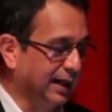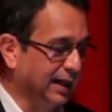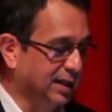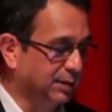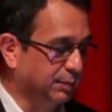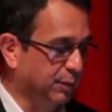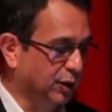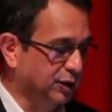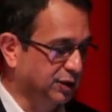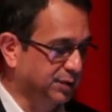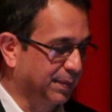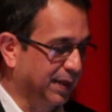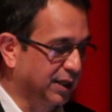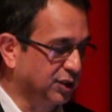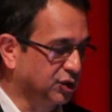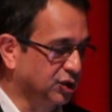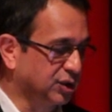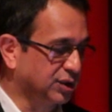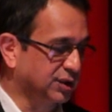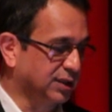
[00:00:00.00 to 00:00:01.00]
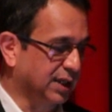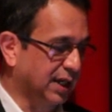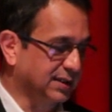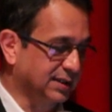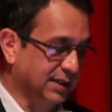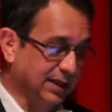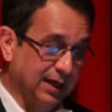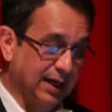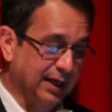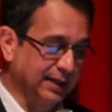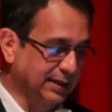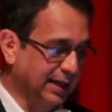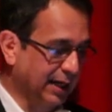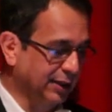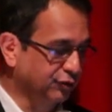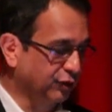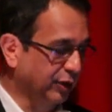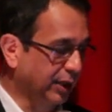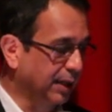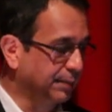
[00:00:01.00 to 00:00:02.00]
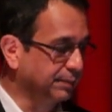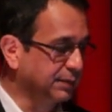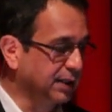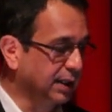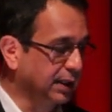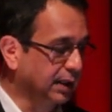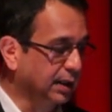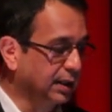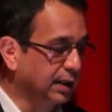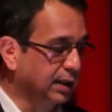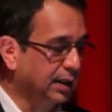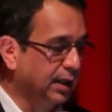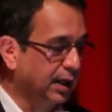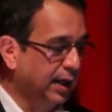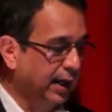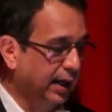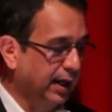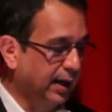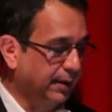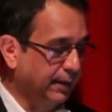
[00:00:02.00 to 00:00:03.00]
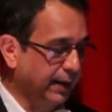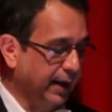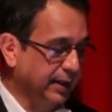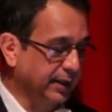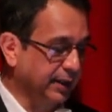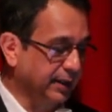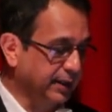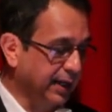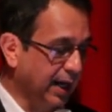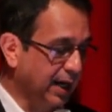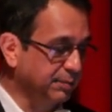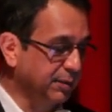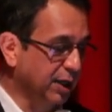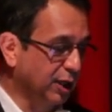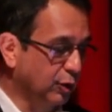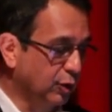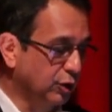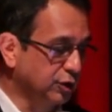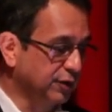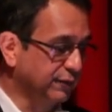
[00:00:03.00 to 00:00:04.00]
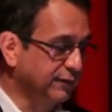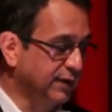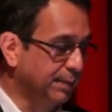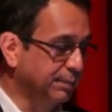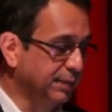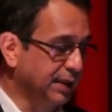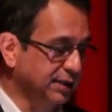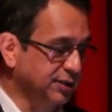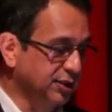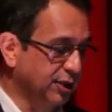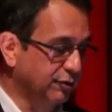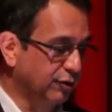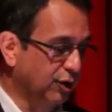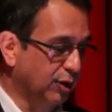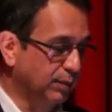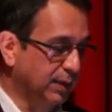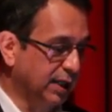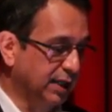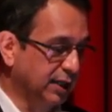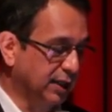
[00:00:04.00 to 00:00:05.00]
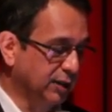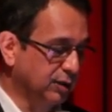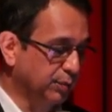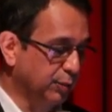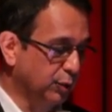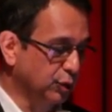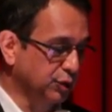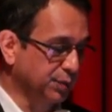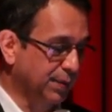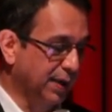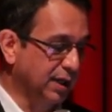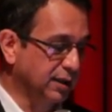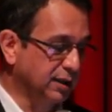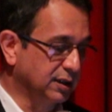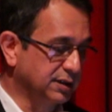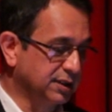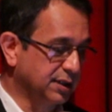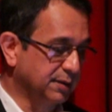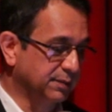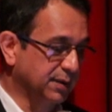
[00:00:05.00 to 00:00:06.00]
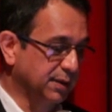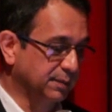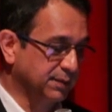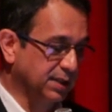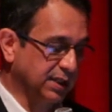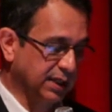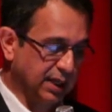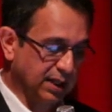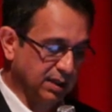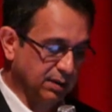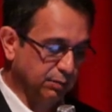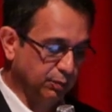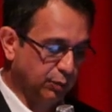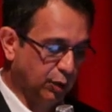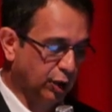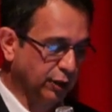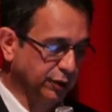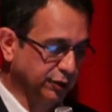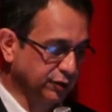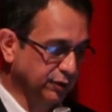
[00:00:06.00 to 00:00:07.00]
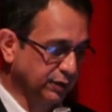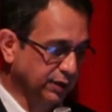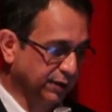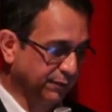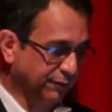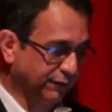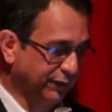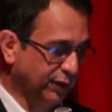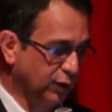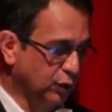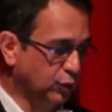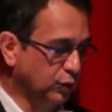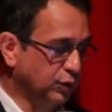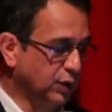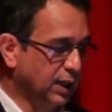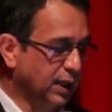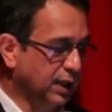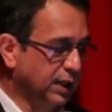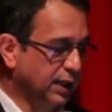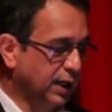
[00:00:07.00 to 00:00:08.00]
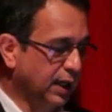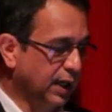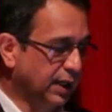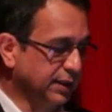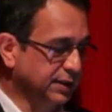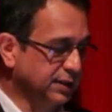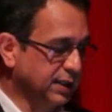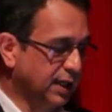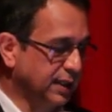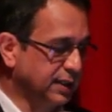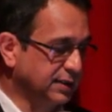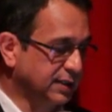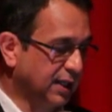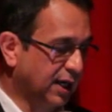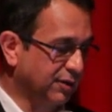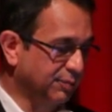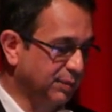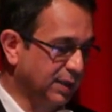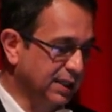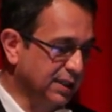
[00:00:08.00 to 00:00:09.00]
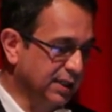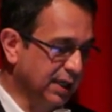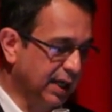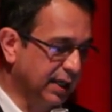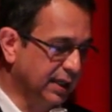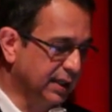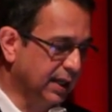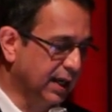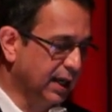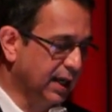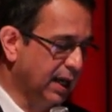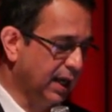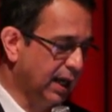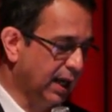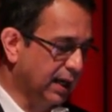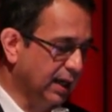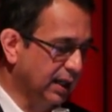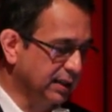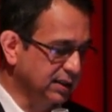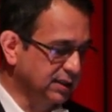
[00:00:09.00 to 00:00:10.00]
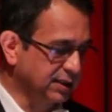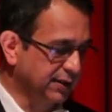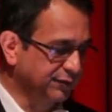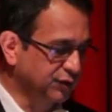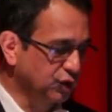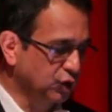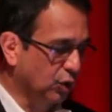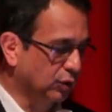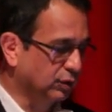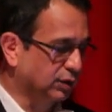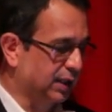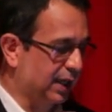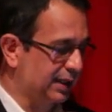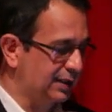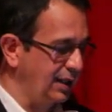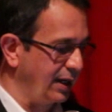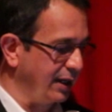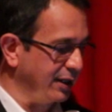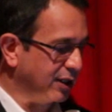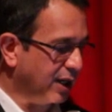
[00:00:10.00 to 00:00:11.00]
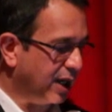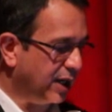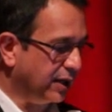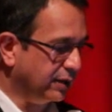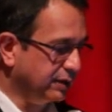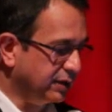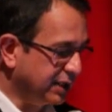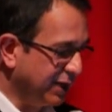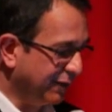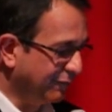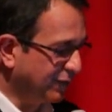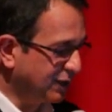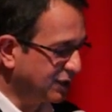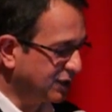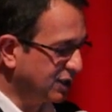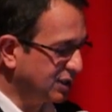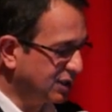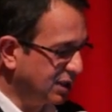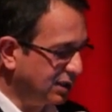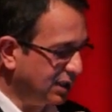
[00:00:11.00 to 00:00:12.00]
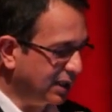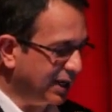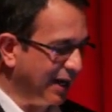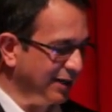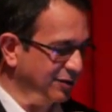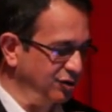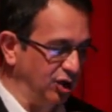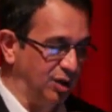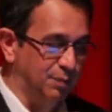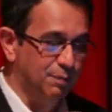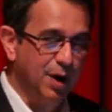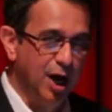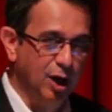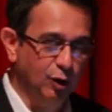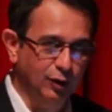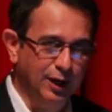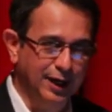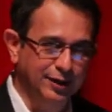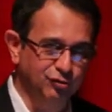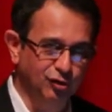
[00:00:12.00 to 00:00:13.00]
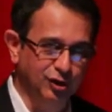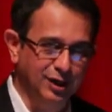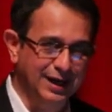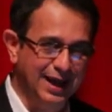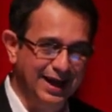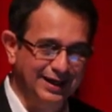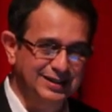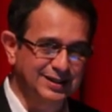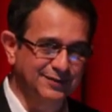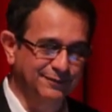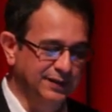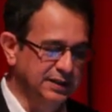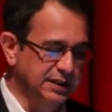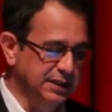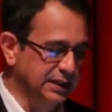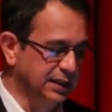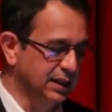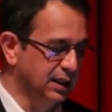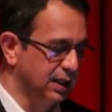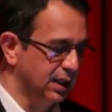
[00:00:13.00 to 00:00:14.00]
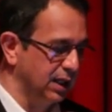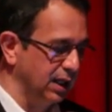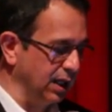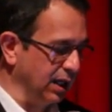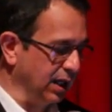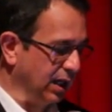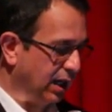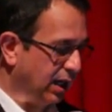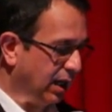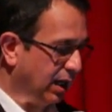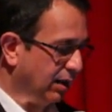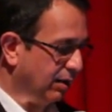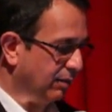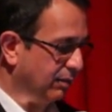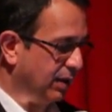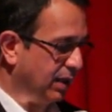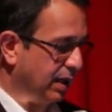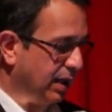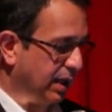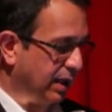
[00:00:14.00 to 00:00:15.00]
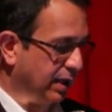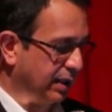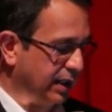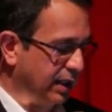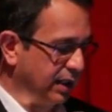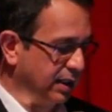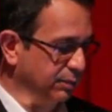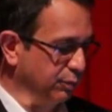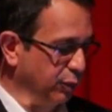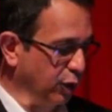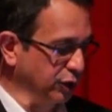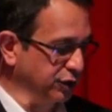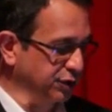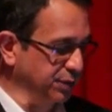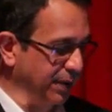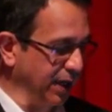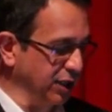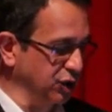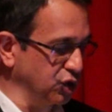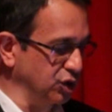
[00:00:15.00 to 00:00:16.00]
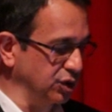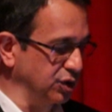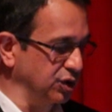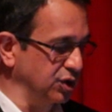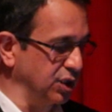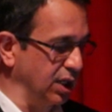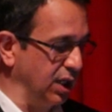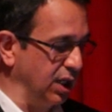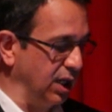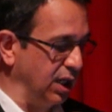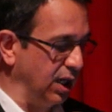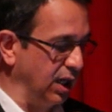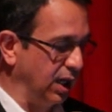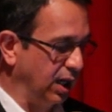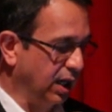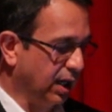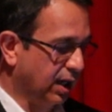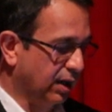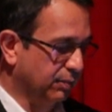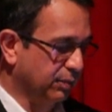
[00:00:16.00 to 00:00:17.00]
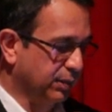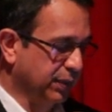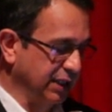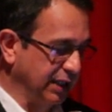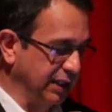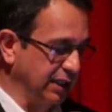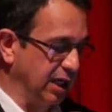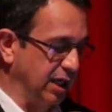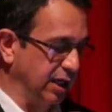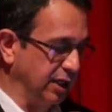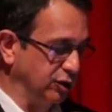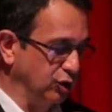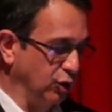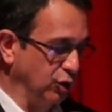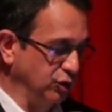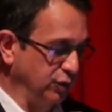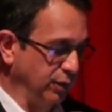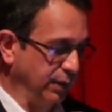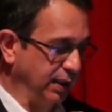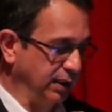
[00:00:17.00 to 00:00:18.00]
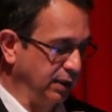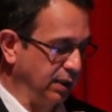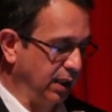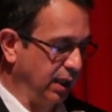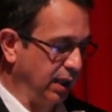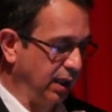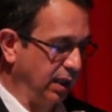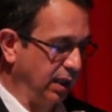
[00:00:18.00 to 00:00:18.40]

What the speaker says: in POTS patients as delayed gastric emptying, and it can be a cause of dumping syndrome leading to postprandial symptoms in POTS. So there are a few studies that have been done, and others have shown that there are differences in the gastric myoelectrical activity in POTS patients, particularly those with